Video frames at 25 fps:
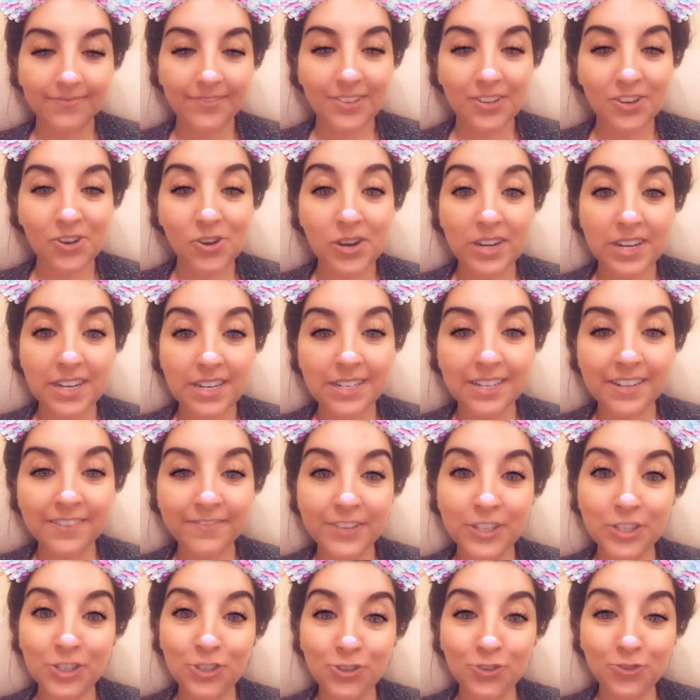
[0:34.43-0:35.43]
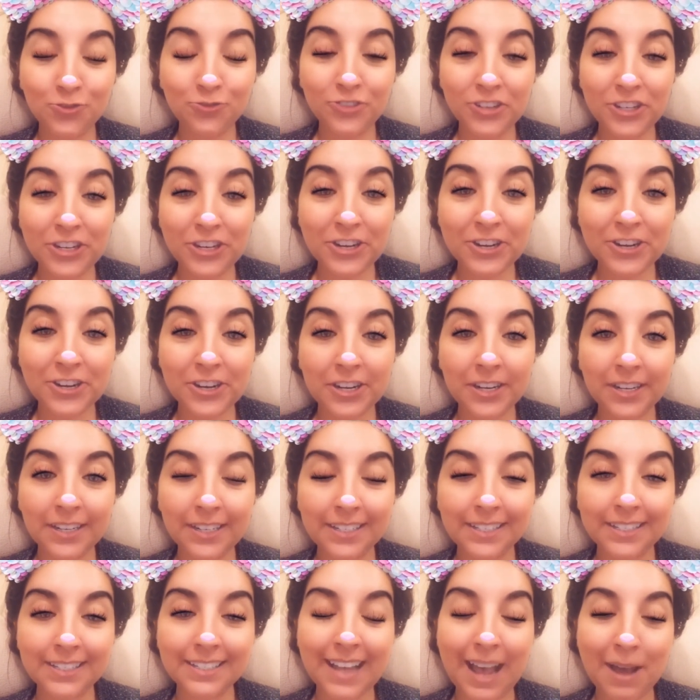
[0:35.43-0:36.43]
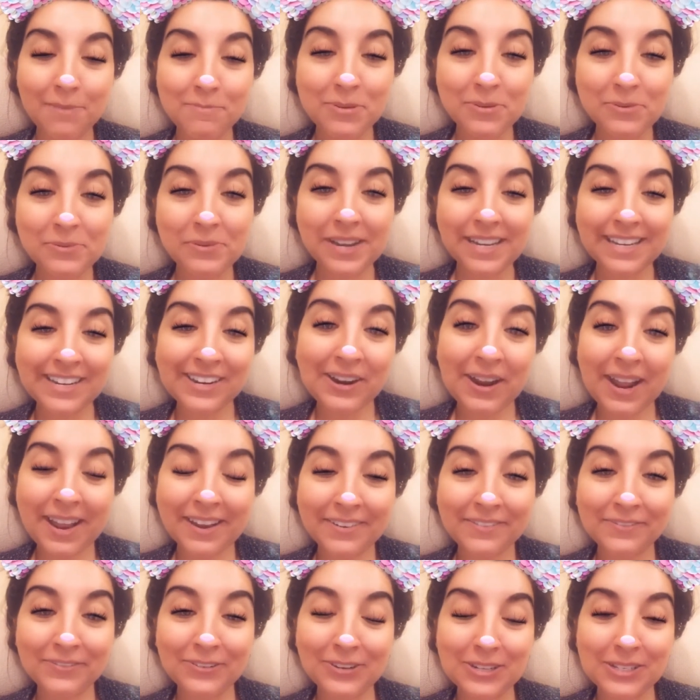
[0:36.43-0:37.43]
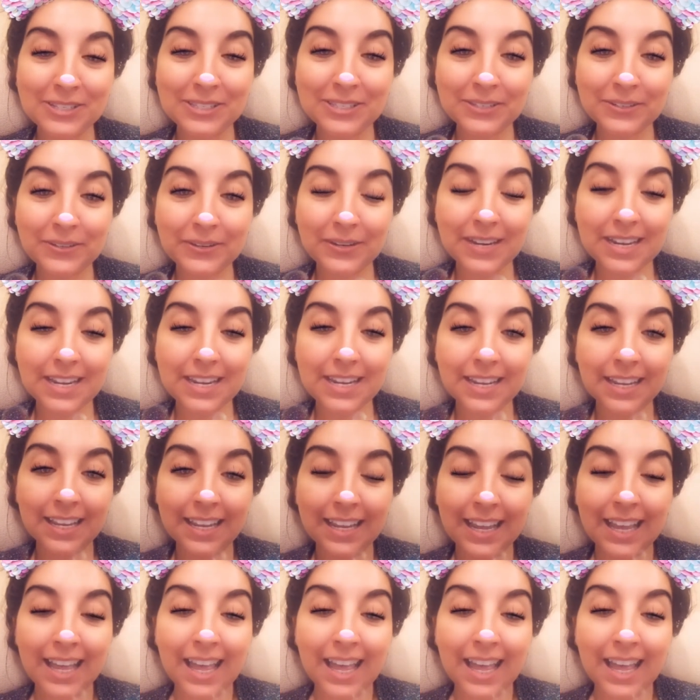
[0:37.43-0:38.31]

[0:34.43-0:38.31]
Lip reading: Courtney Davis Jr., happy 1 year anniversary.